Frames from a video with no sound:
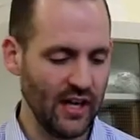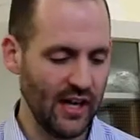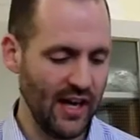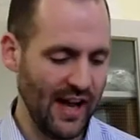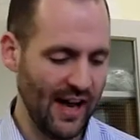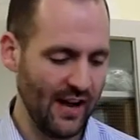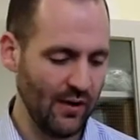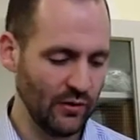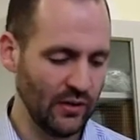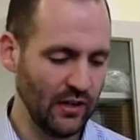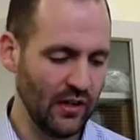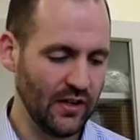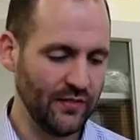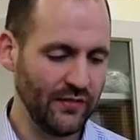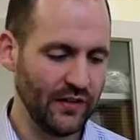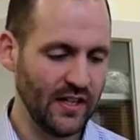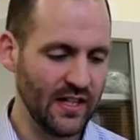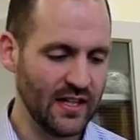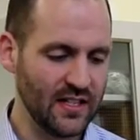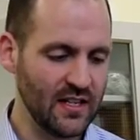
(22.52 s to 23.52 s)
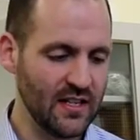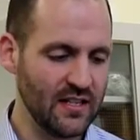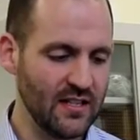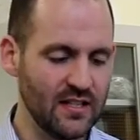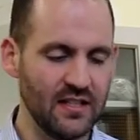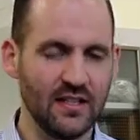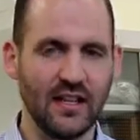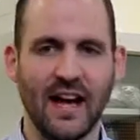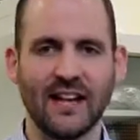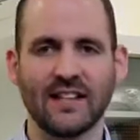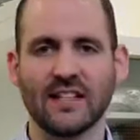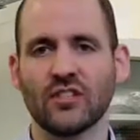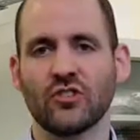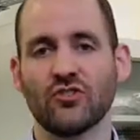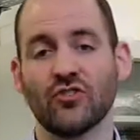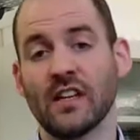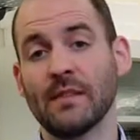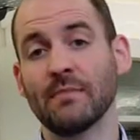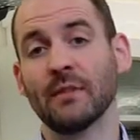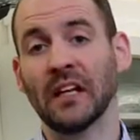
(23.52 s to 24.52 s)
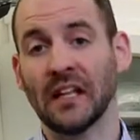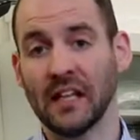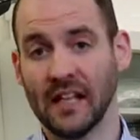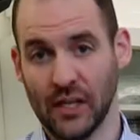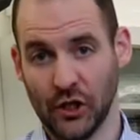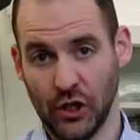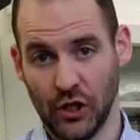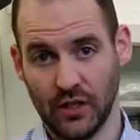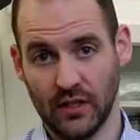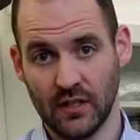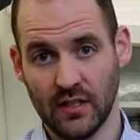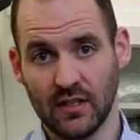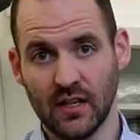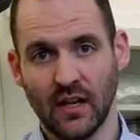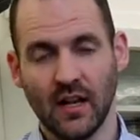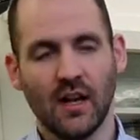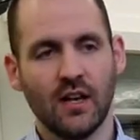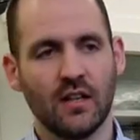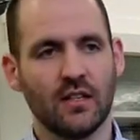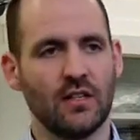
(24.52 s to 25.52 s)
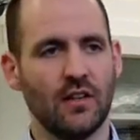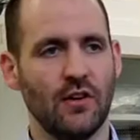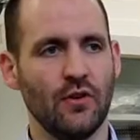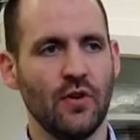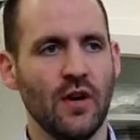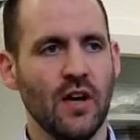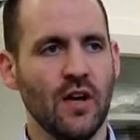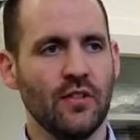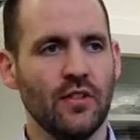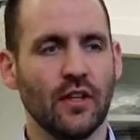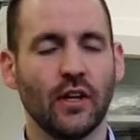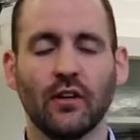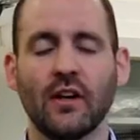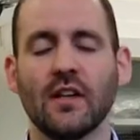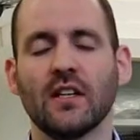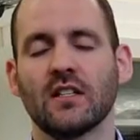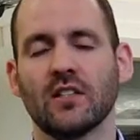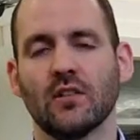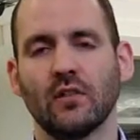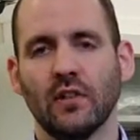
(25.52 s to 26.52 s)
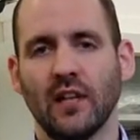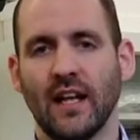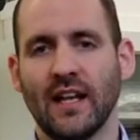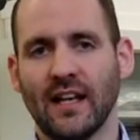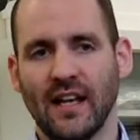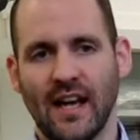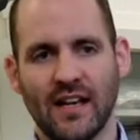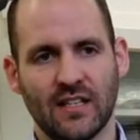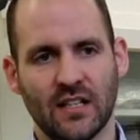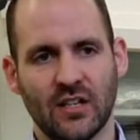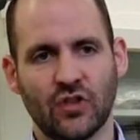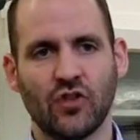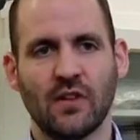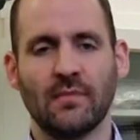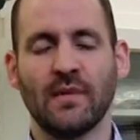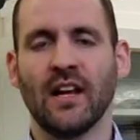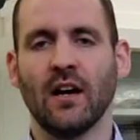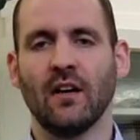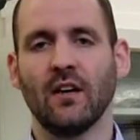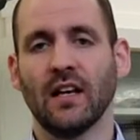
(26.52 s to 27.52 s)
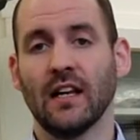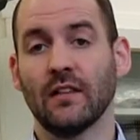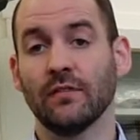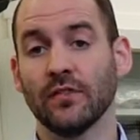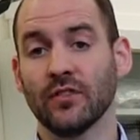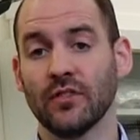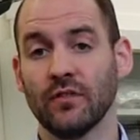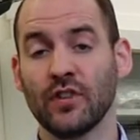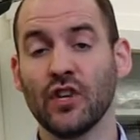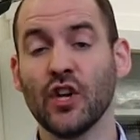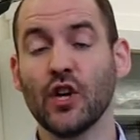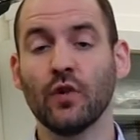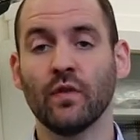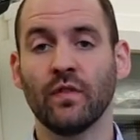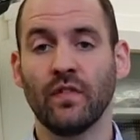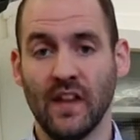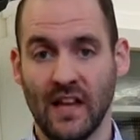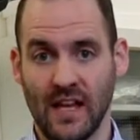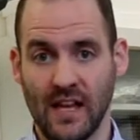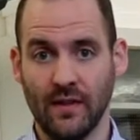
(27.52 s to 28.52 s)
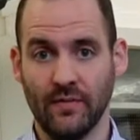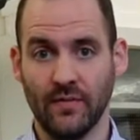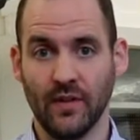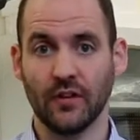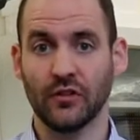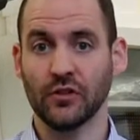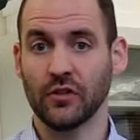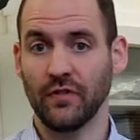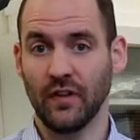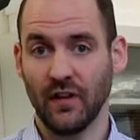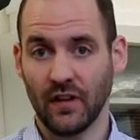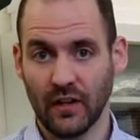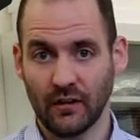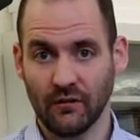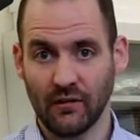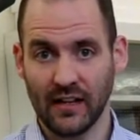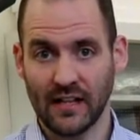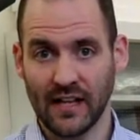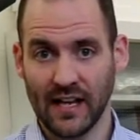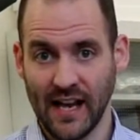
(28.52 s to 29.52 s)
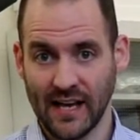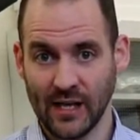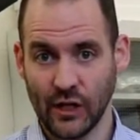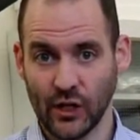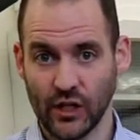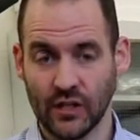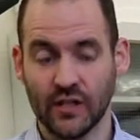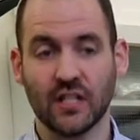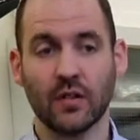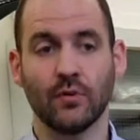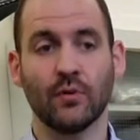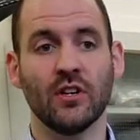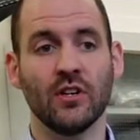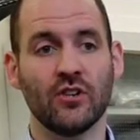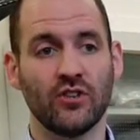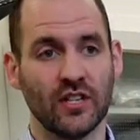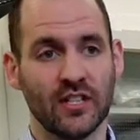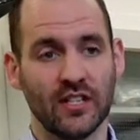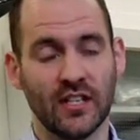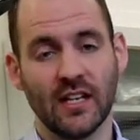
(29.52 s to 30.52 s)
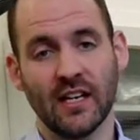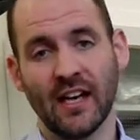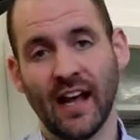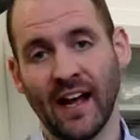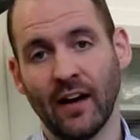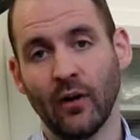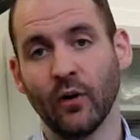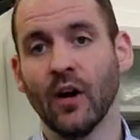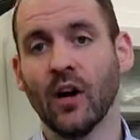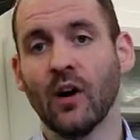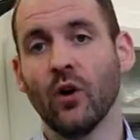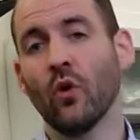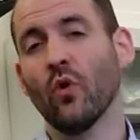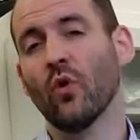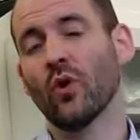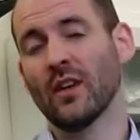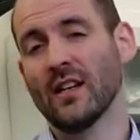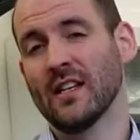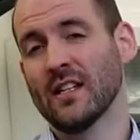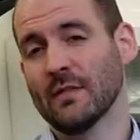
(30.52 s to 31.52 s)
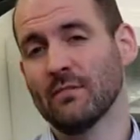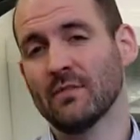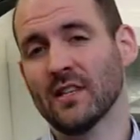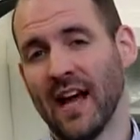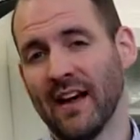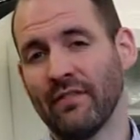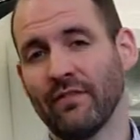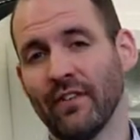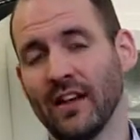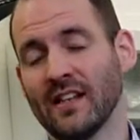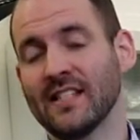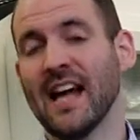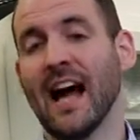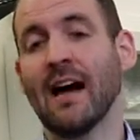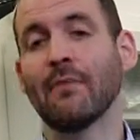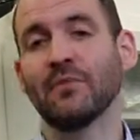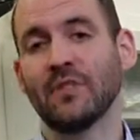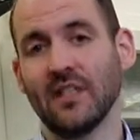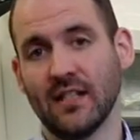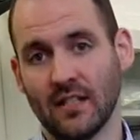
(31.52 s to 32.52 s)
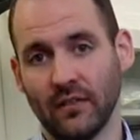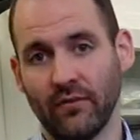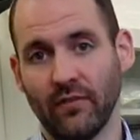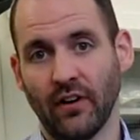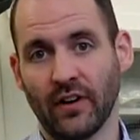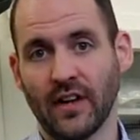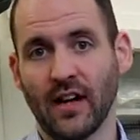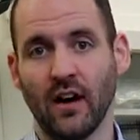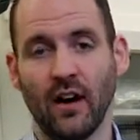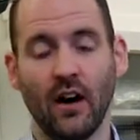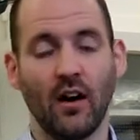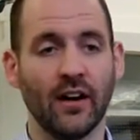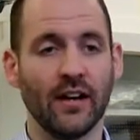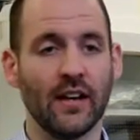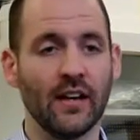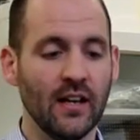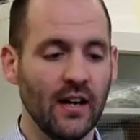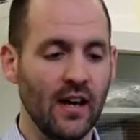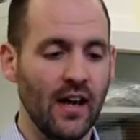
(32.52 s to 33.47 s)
at how life can exist at extreme conditions. So the Great Salt Lake has extremely high levels of UV, ultraviolet radiation, so we're interested in how organisms have adapted to very high